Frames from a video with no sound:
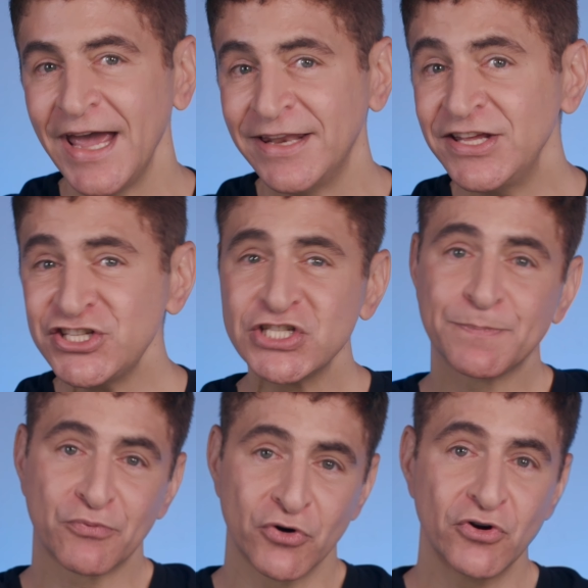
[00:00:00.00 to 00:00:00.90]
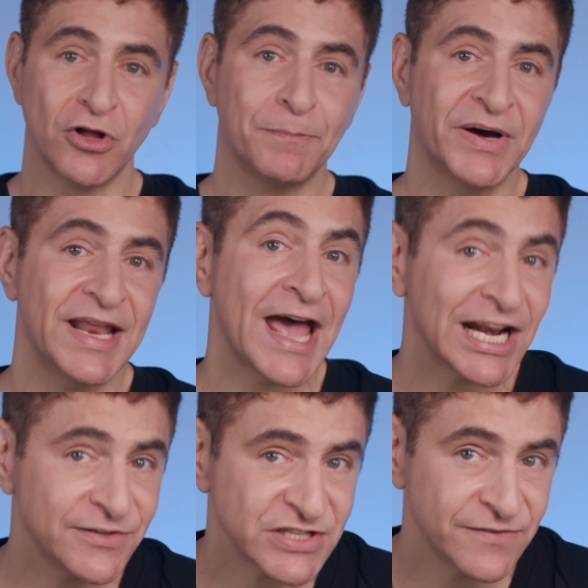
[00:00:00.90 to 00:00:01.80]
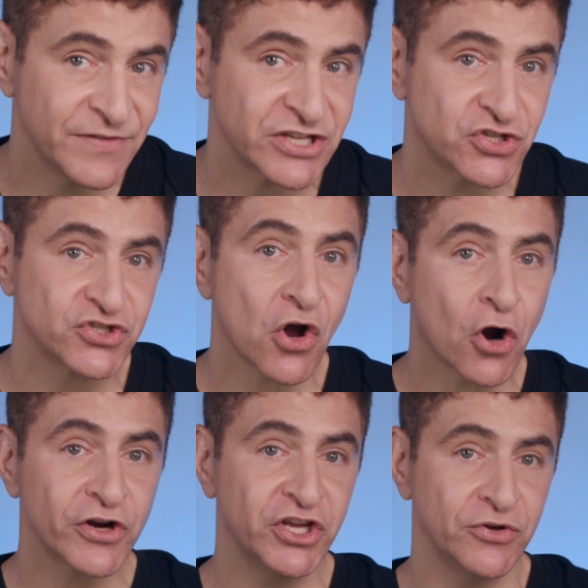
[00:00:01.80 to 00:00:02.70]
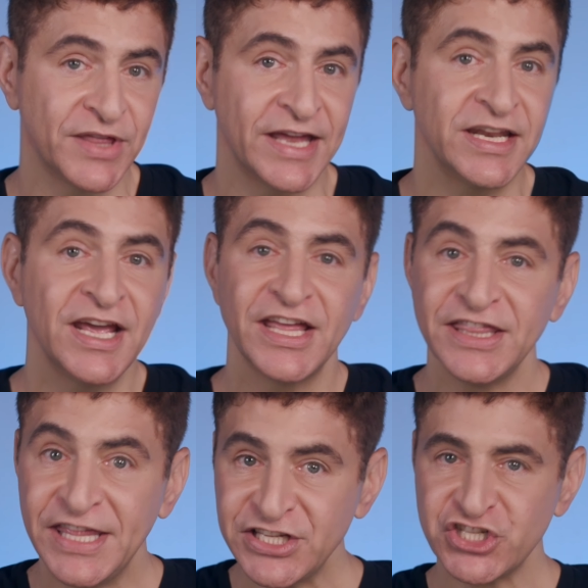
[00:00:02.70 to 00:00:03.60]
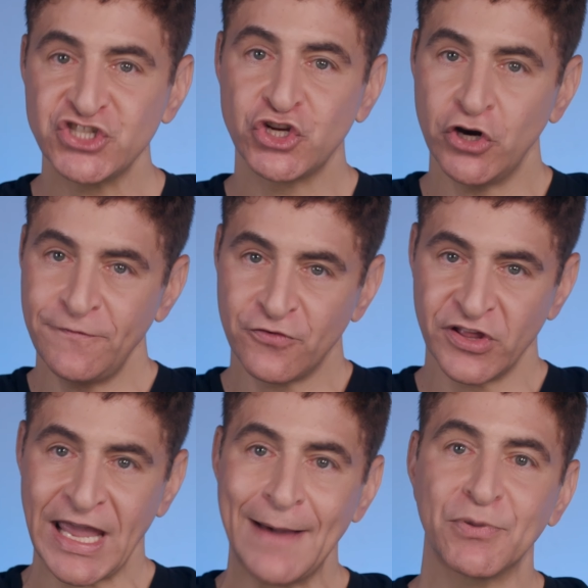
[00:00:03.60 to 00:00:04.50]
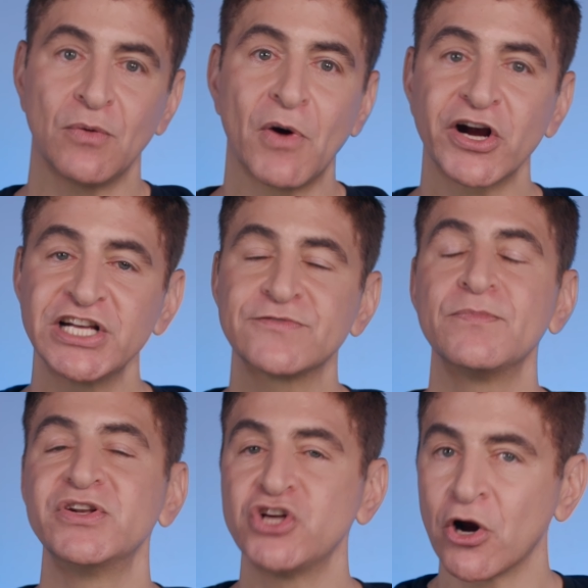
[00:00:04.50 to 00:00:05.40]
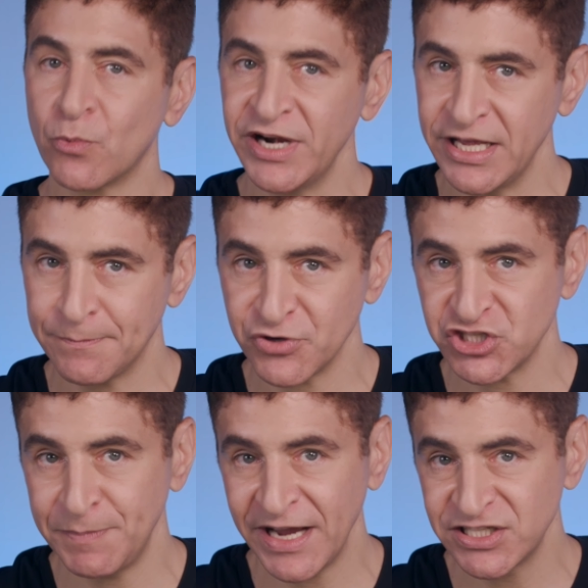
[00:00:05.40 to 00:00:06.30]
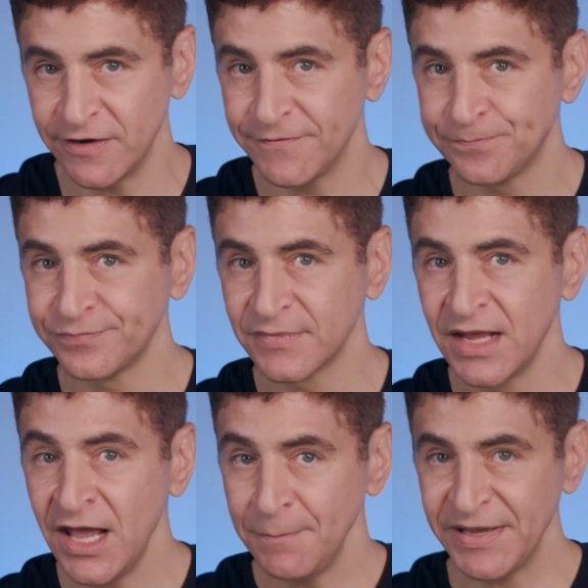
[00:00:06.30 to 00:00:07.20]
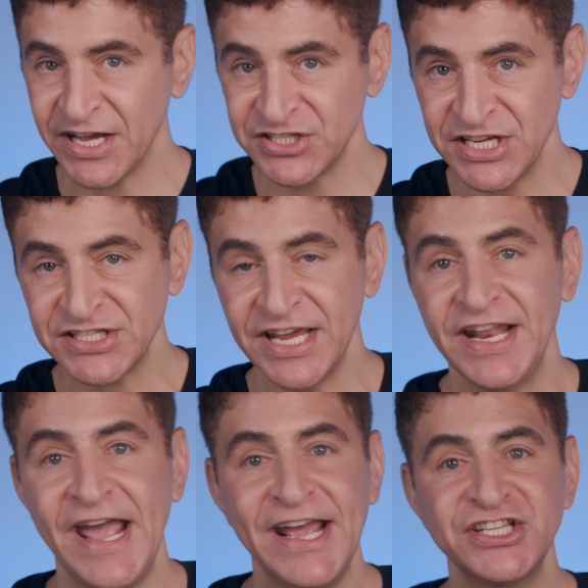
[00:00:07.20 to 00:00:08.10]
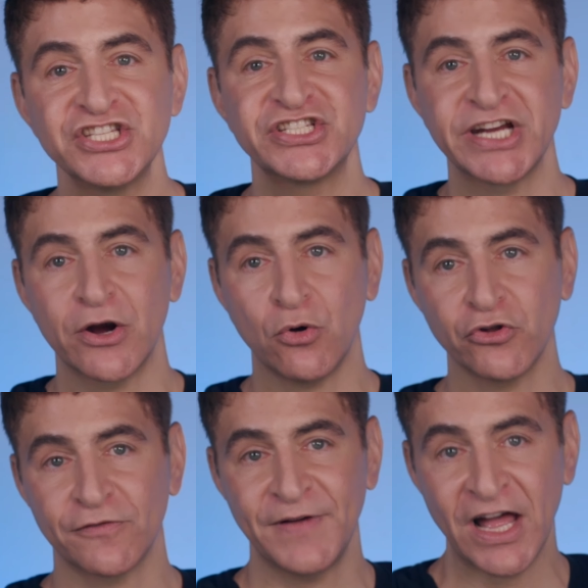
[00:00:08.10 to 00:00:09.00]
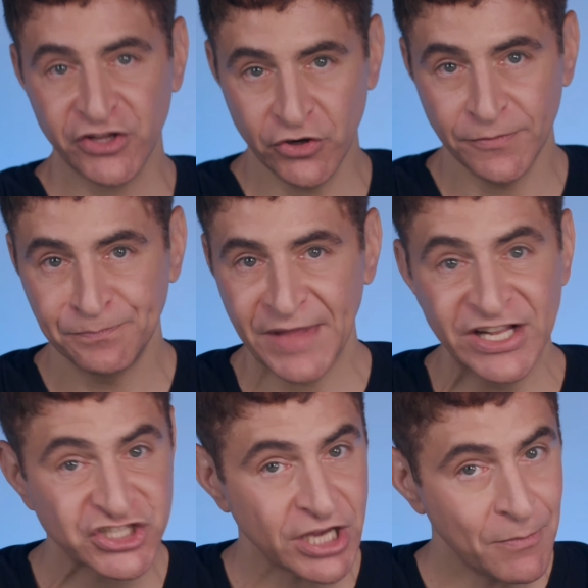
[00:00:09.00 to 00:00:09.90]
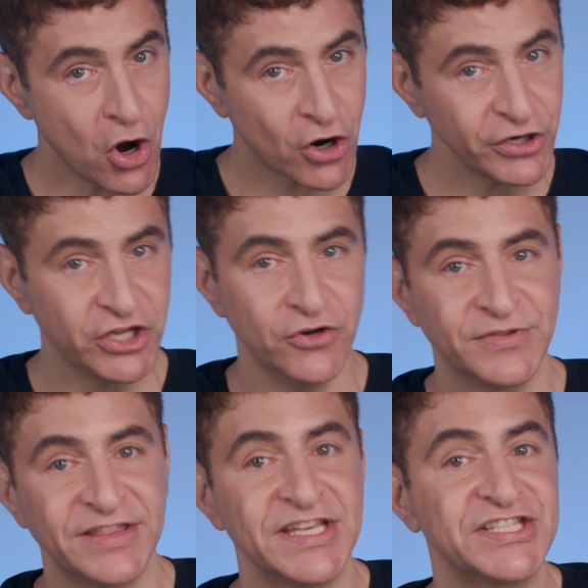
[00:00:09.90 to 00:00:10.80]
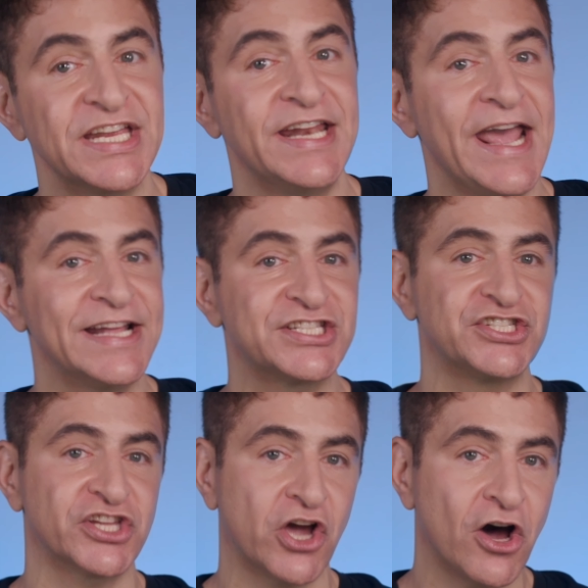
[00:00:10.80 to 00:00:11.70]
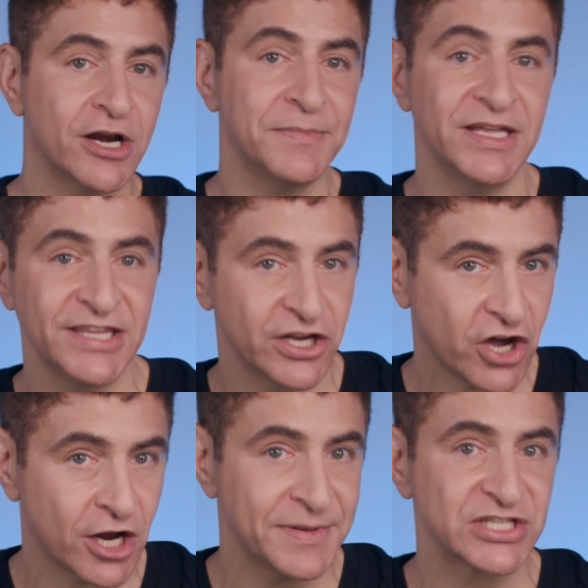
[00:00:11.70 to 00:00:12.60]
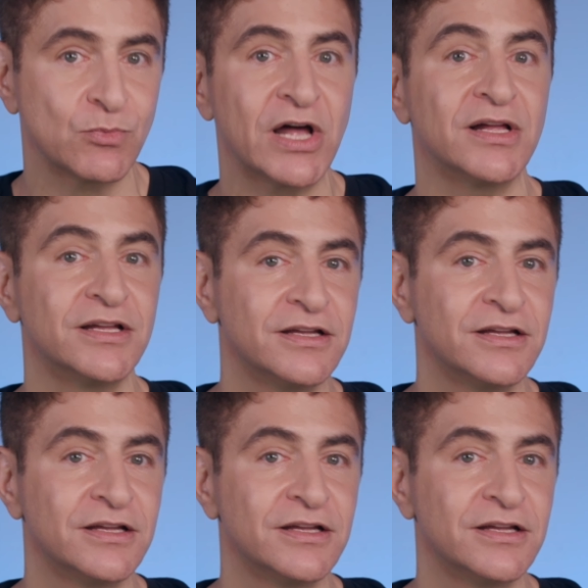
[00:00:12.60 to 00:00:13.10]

And this is brutal, but activist investors argue that this is good for the capital markets from a Darwinian perspective because this enhances shareholder value. And some argue that this enhances the economy, the economy as well,